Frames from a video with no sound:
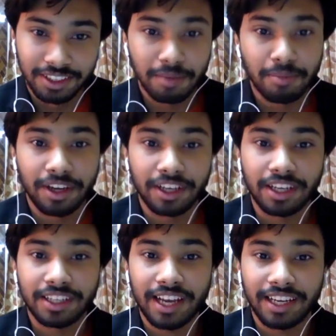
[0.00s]
American
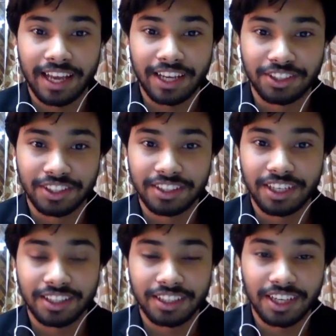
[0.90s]
can lecture the
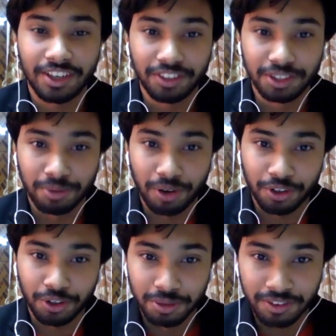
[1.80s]
other countries about
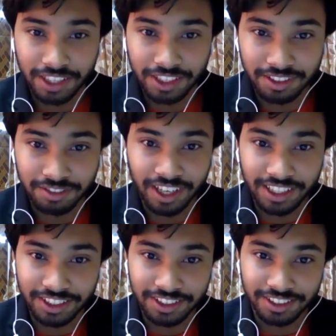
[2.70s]
human rights
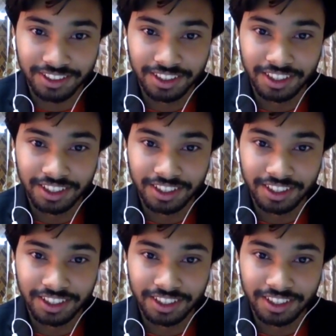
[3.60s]
violation.